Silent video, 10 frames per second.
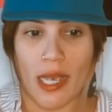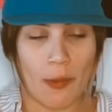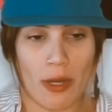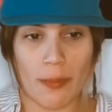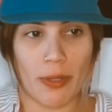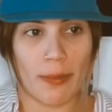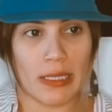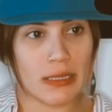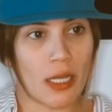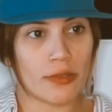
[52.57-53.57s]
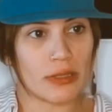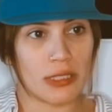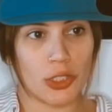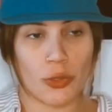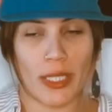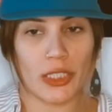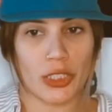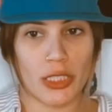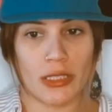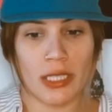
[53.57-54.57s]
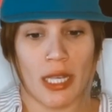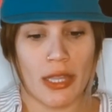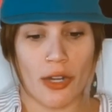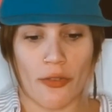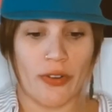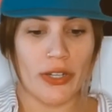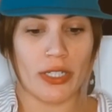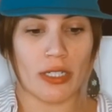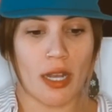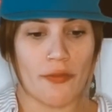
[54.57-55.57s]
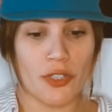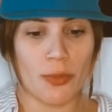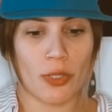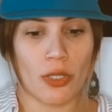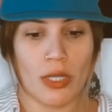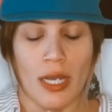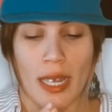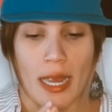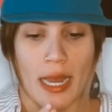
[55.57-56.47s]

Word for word: I want to put myself in situations that are very uncomfortable